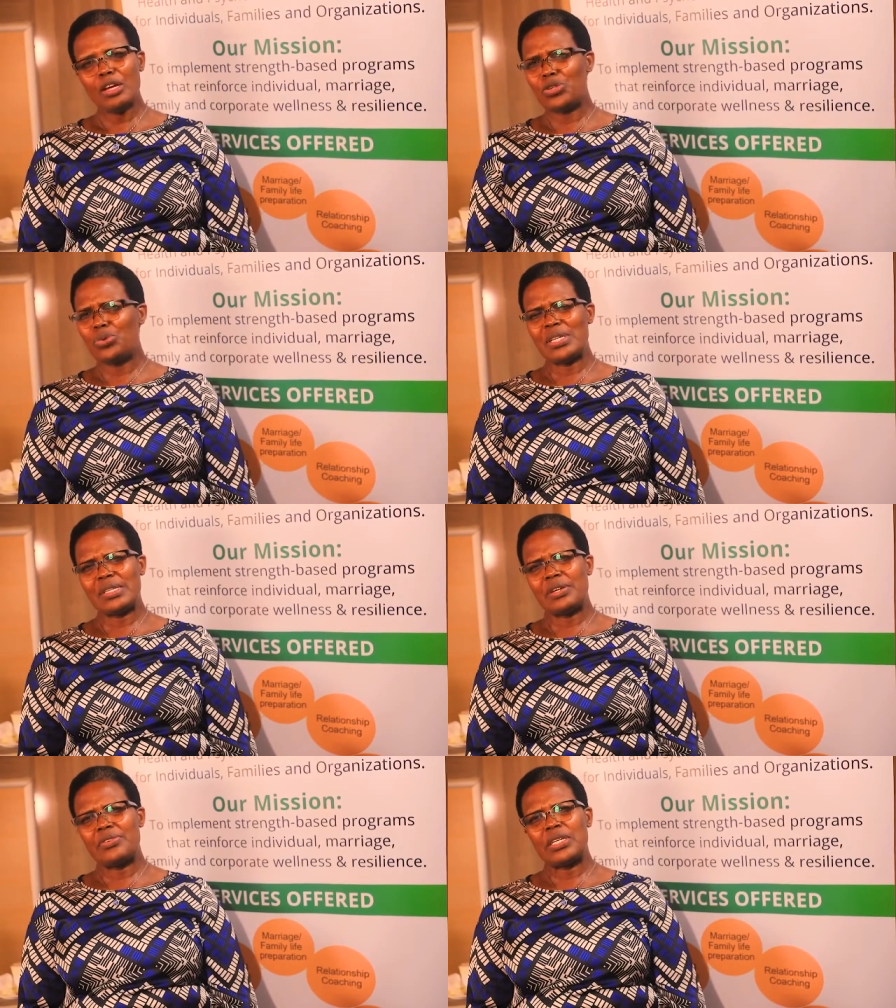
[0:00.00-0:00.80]

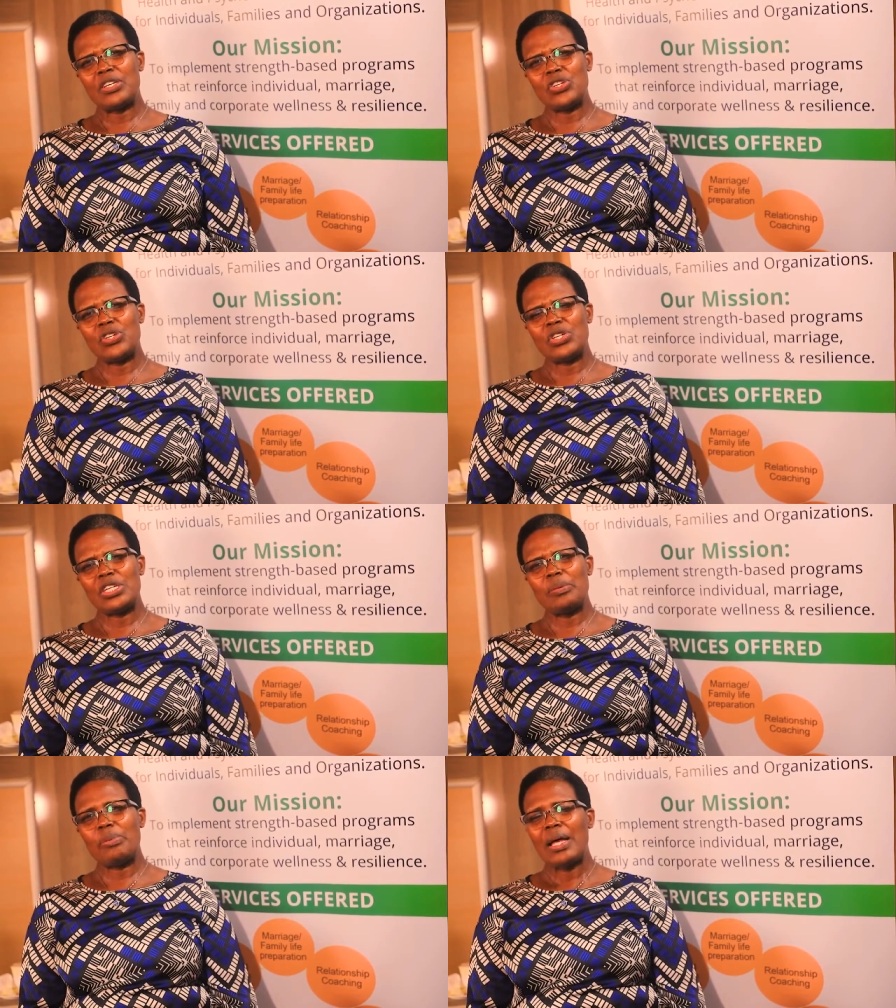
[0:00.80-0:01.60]
towards a
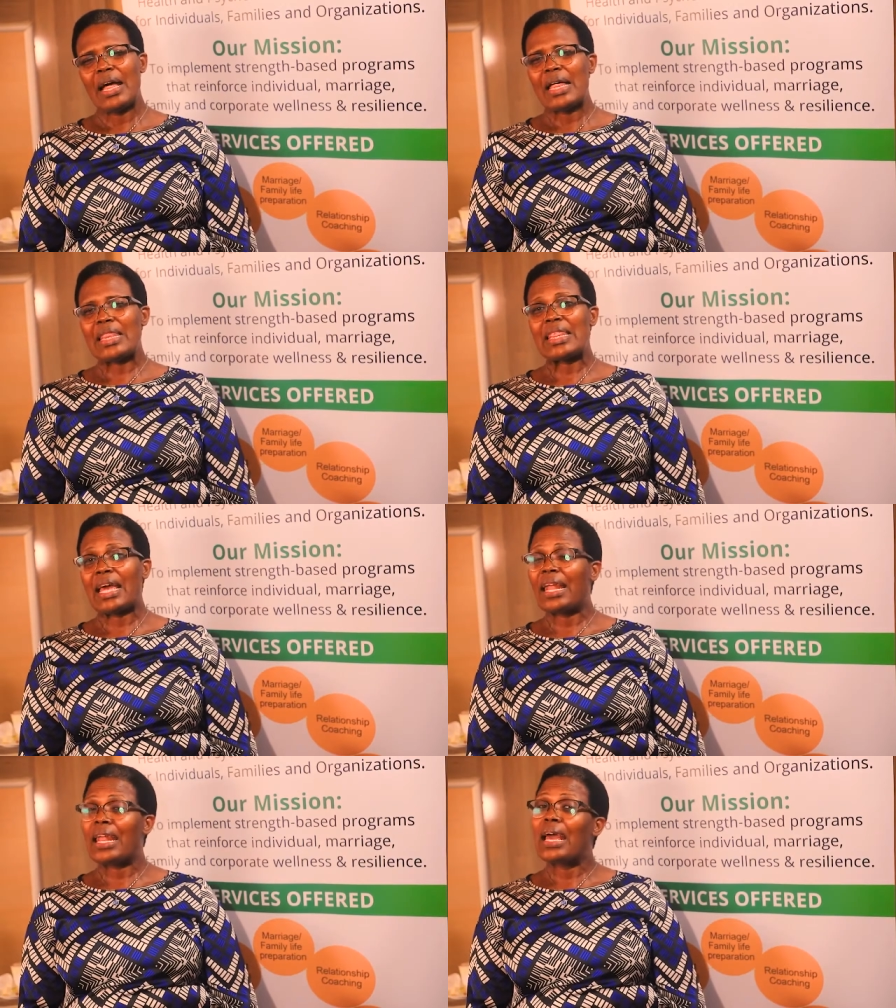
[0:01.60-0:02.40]
relationship,
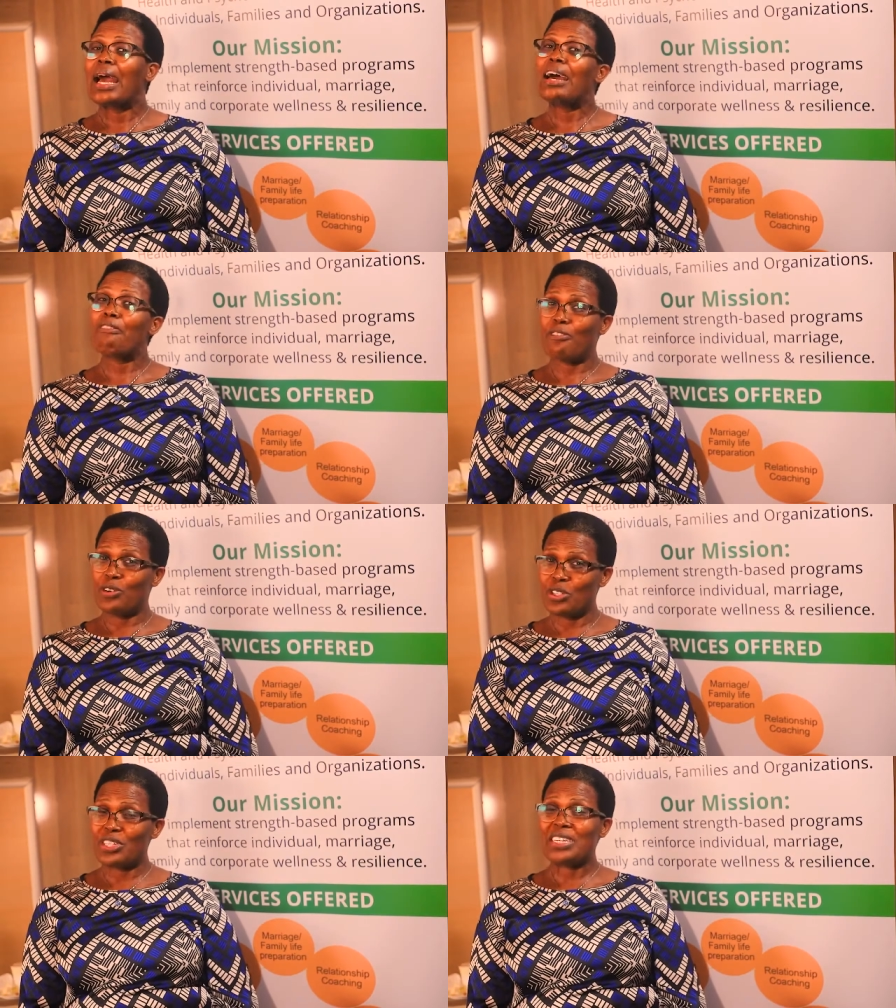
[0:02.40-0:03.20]
then
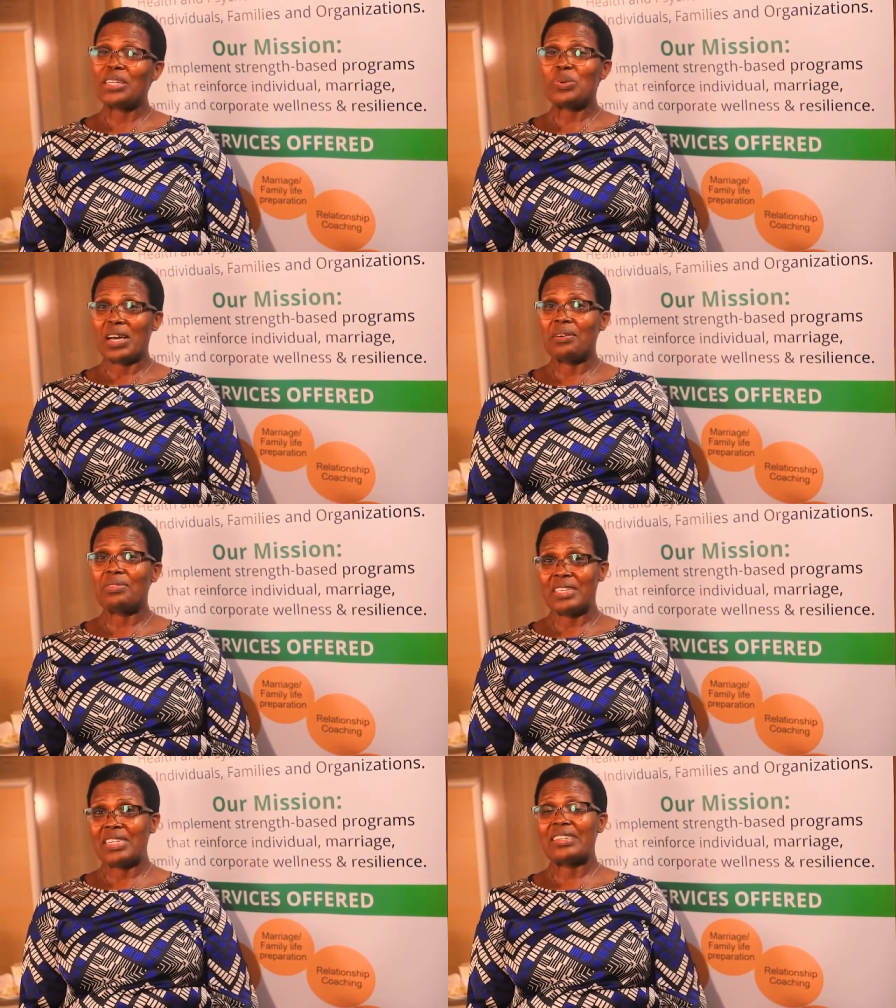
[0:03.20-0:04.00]
unfortunately we
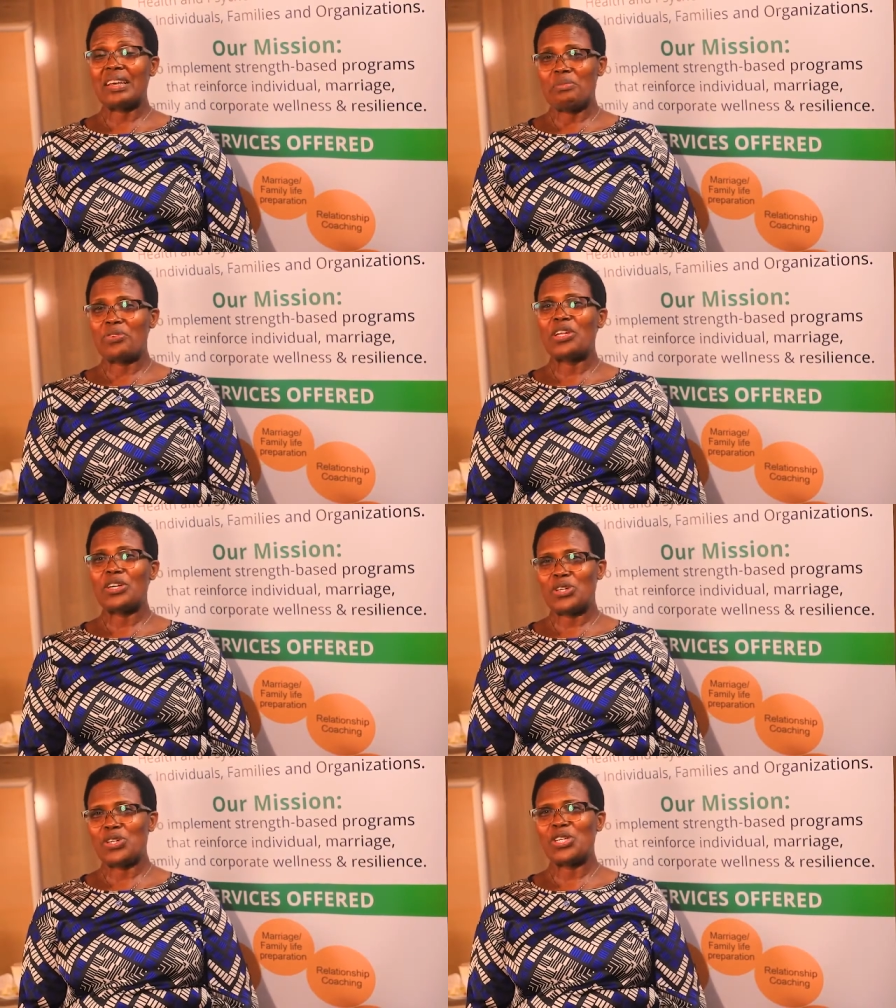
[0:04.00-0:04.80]
have seen some
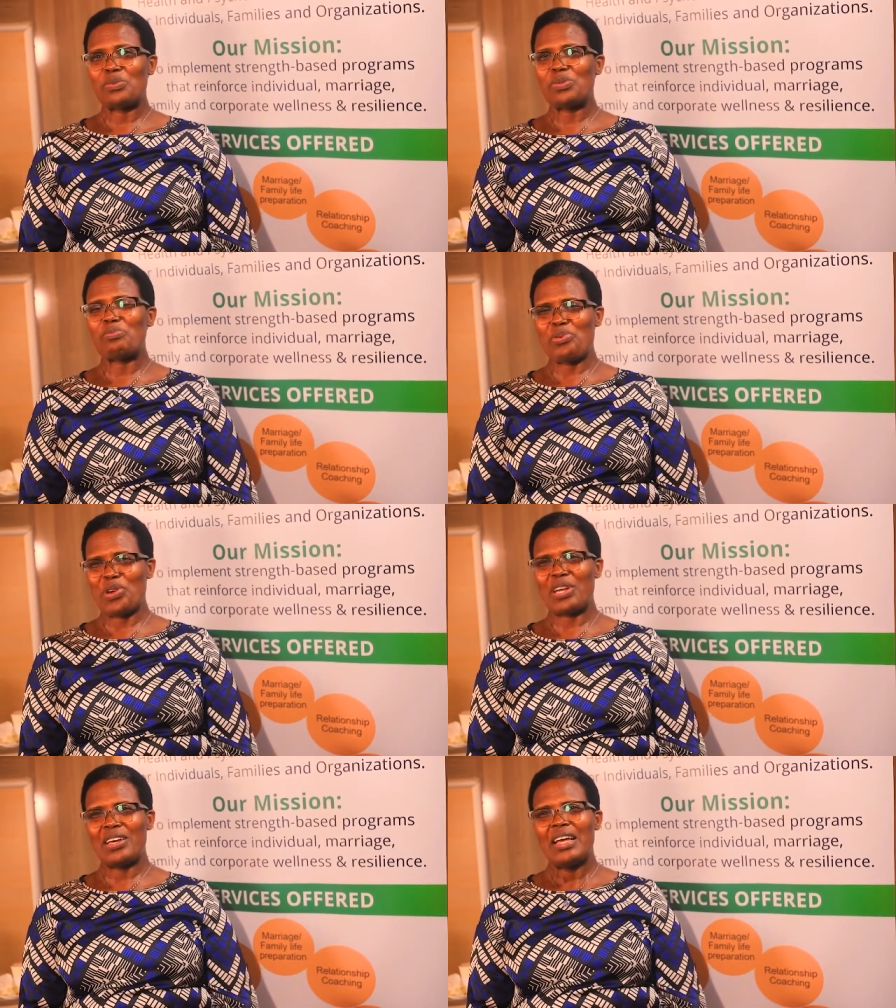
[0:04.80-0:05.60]
relationships
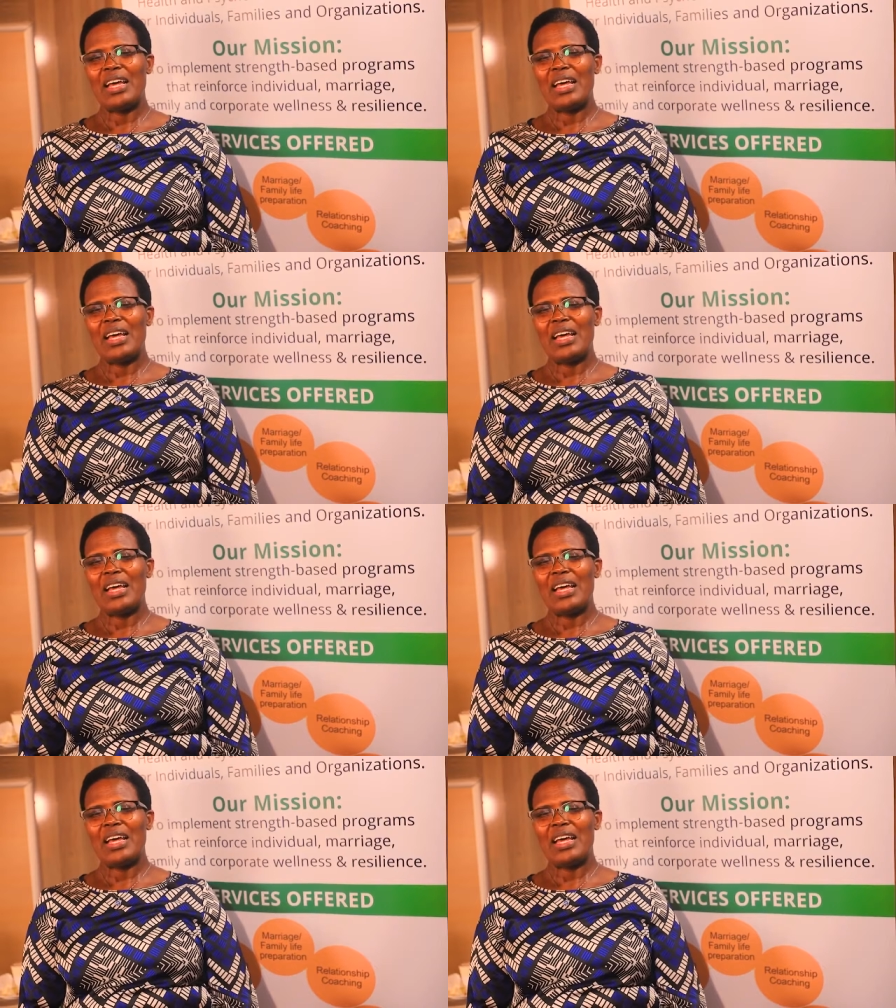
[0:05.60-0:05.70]
break.